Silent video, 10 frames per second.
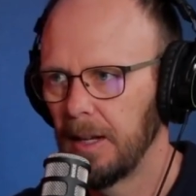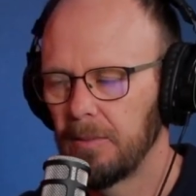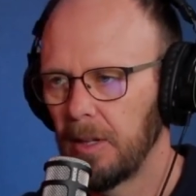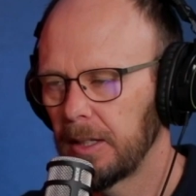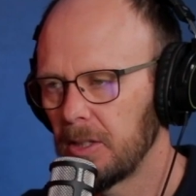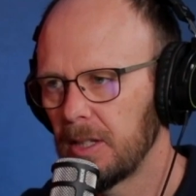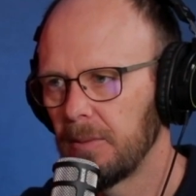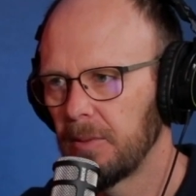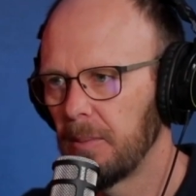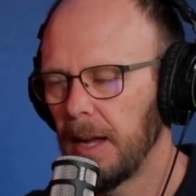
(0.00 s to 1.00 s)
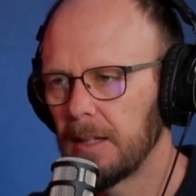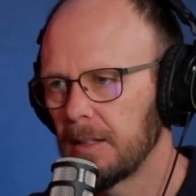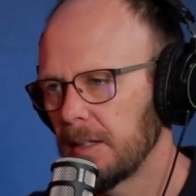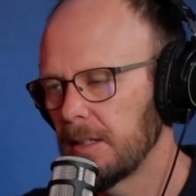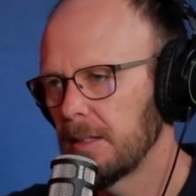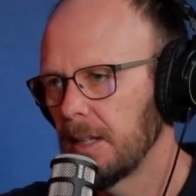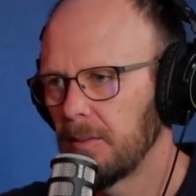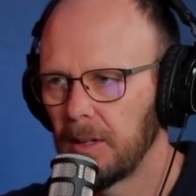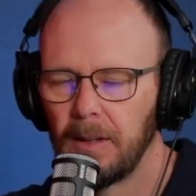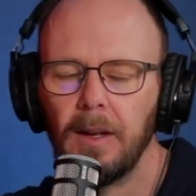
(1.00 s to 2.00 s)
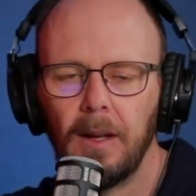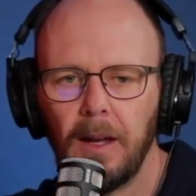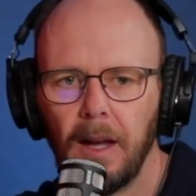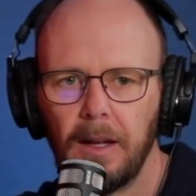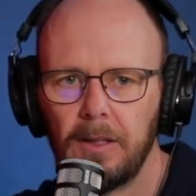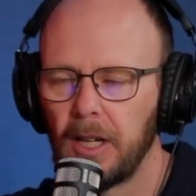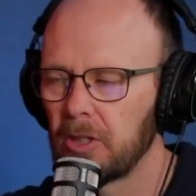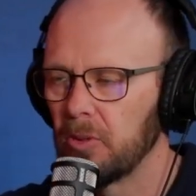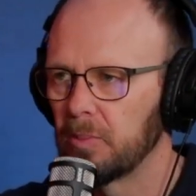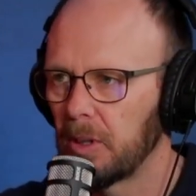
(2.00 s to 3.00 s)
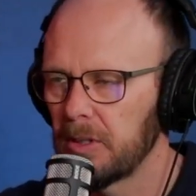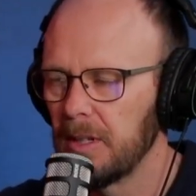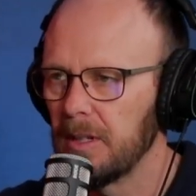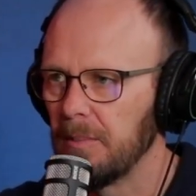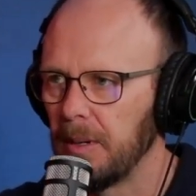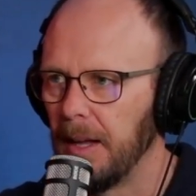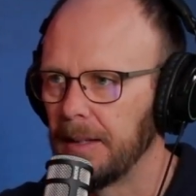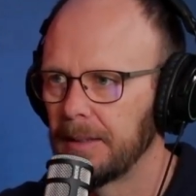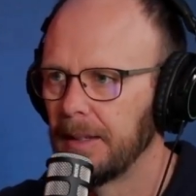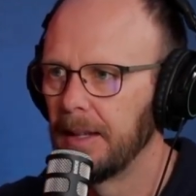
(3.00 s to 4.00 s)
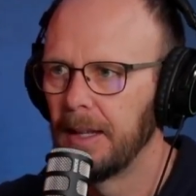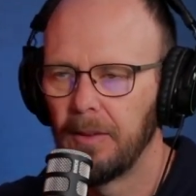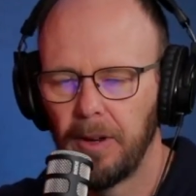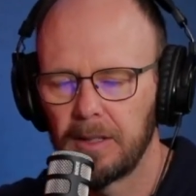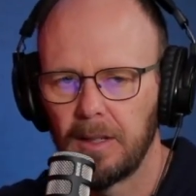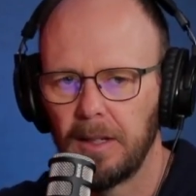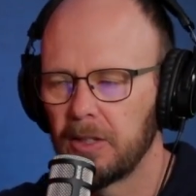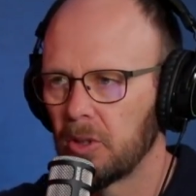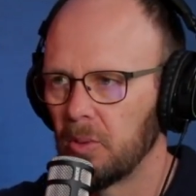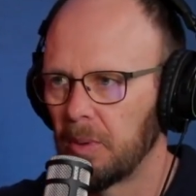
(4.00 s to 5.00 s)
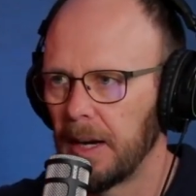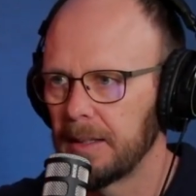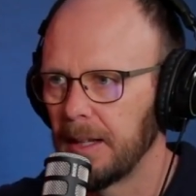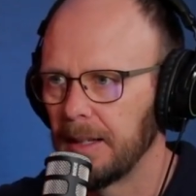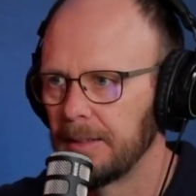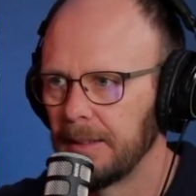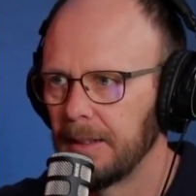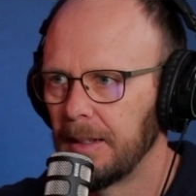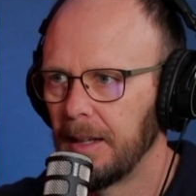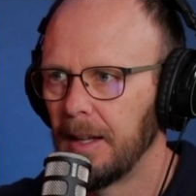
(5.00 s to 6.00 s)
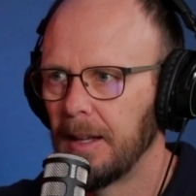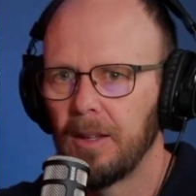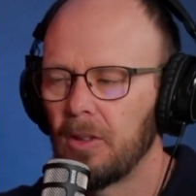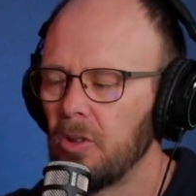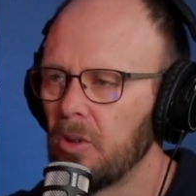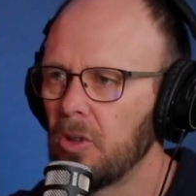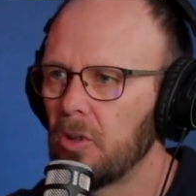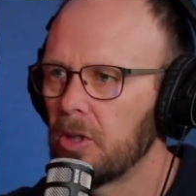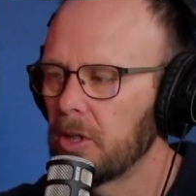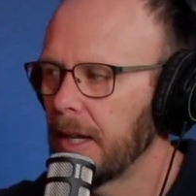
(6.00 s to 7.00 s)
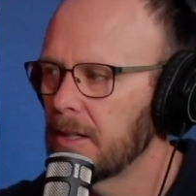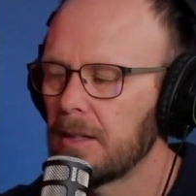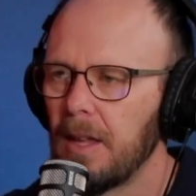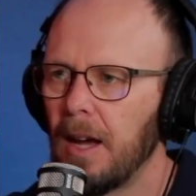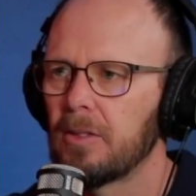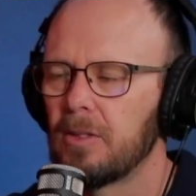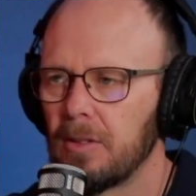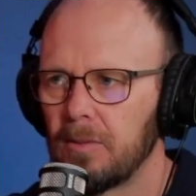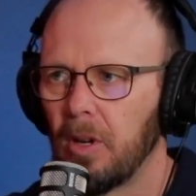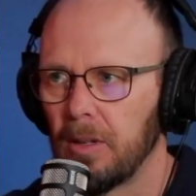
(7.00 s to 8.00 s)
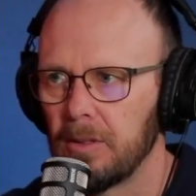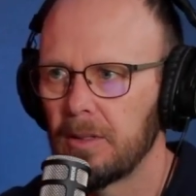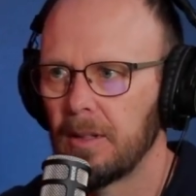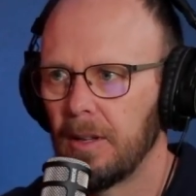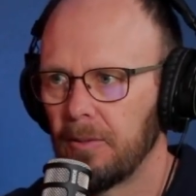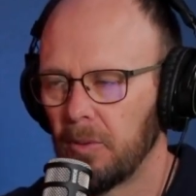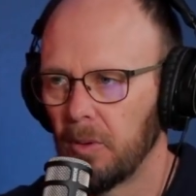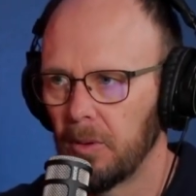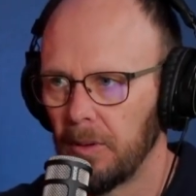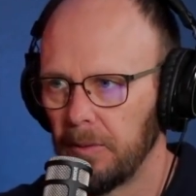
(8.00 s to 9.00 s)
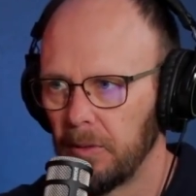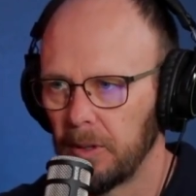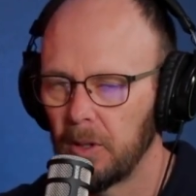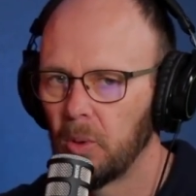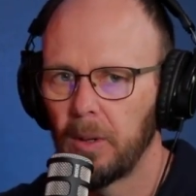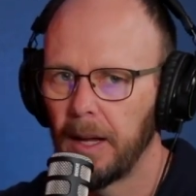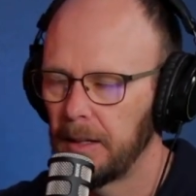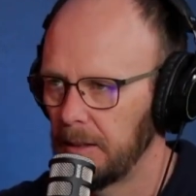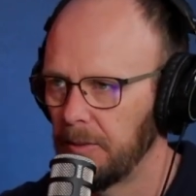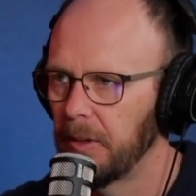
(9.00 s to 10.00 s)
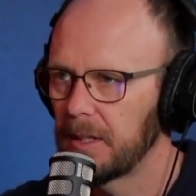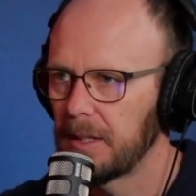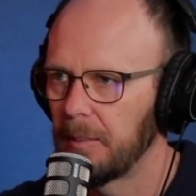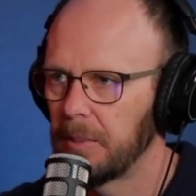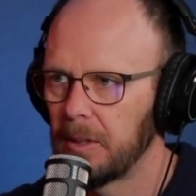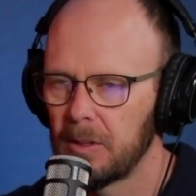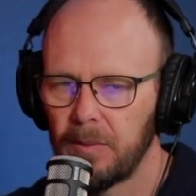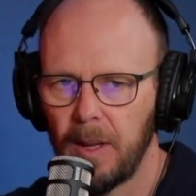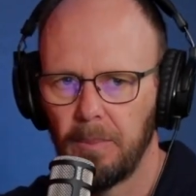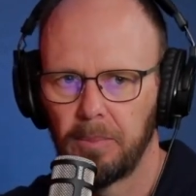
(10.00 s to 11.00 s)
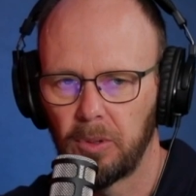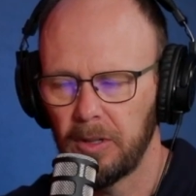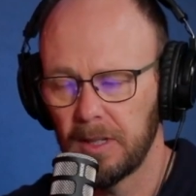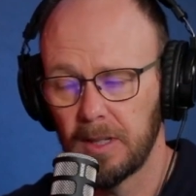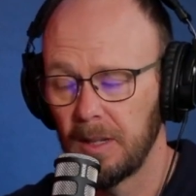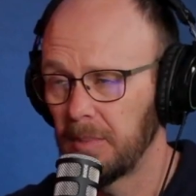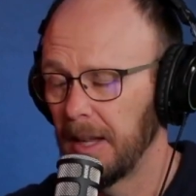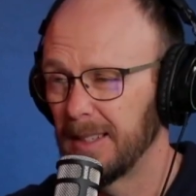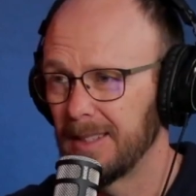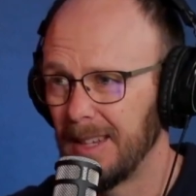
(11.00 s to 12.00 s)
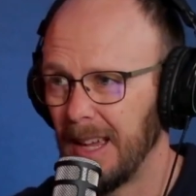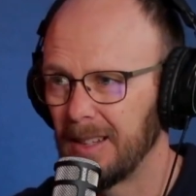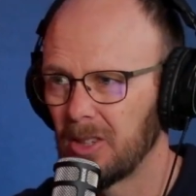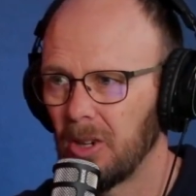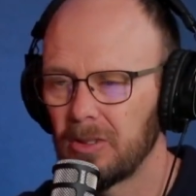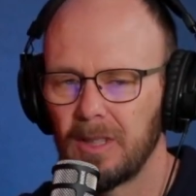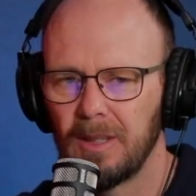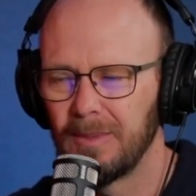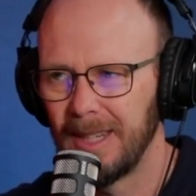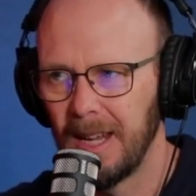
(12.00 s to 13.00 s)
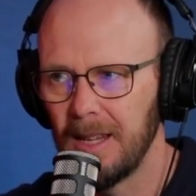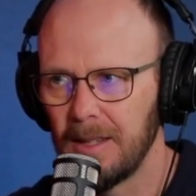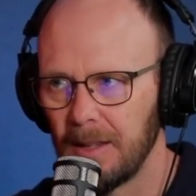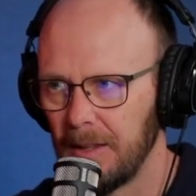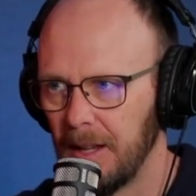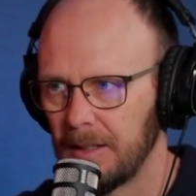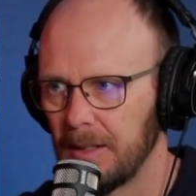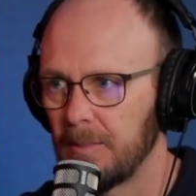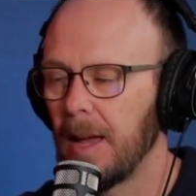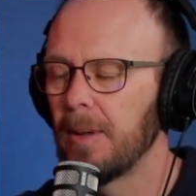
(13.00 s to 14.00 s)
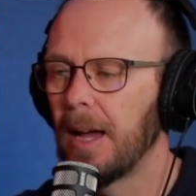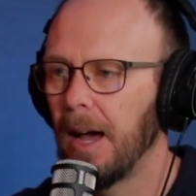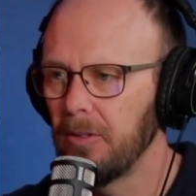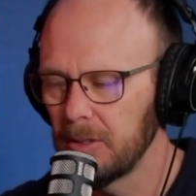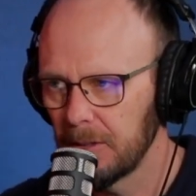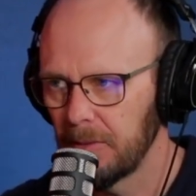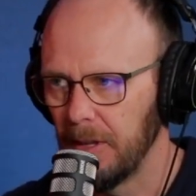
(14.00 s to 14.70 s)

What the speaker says: And if, like you said, for maintenance, let's think of an industrial processing plant. If it has an electrical breakdown, you could charge thousands of dollars for the call out and the fix up, because if that processing plant is down, it's costing them tens of thousands, maybe actually, hundreds of